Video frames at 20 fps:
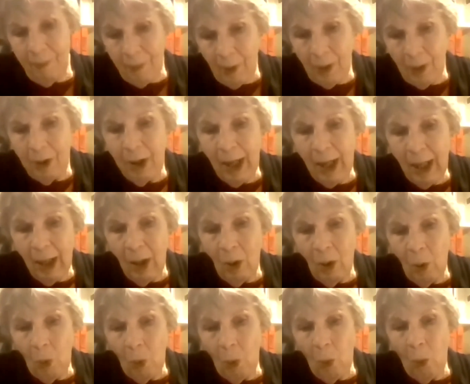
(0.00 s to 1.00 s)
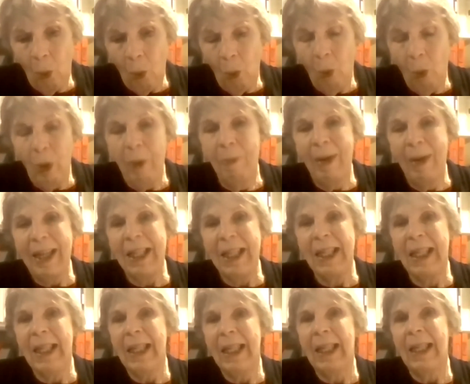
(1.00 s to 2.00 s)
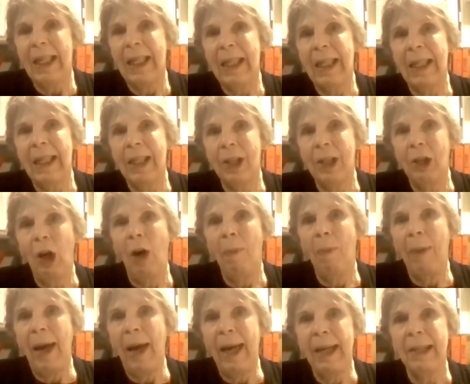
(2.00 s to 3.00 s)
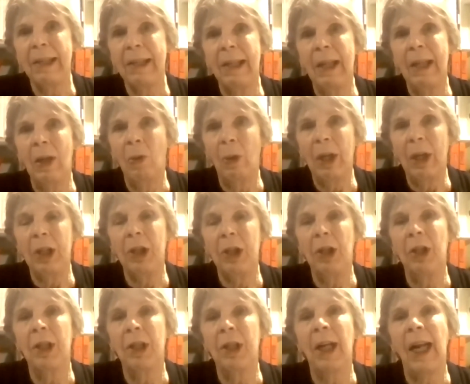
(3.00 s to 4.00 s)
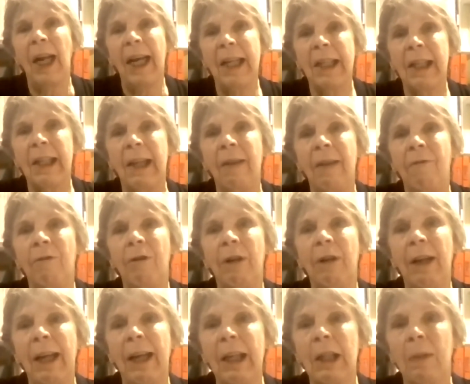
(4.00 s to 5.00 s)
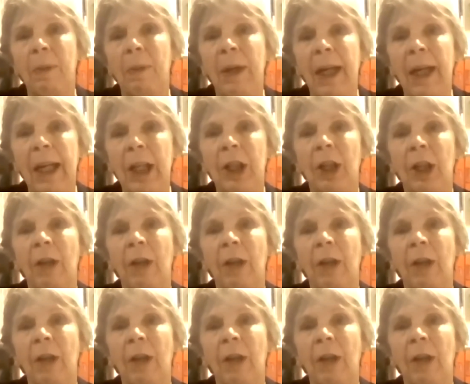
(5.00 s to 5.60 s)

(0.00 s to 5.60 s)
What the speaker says: think we mustn't stop asking questions and asking for an explanation of